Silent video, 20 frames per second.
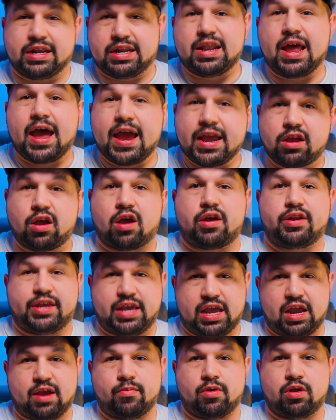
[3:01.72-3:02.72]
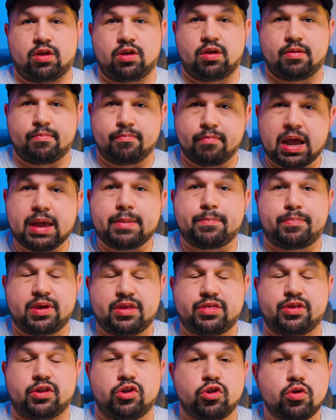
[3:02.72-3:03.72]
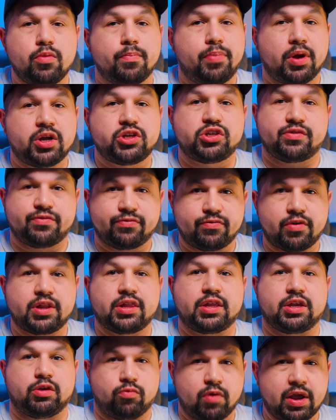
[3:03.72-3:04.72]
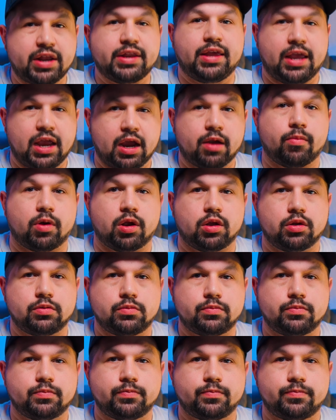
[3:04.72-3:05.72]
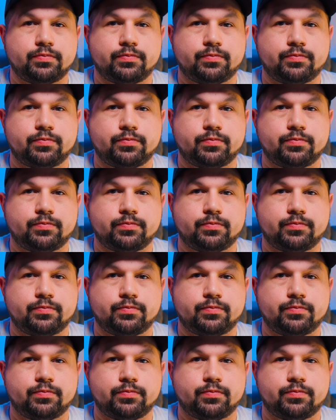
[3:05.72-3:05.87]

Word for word: a Nikon camera might be the new budget-friendly Red camera. Of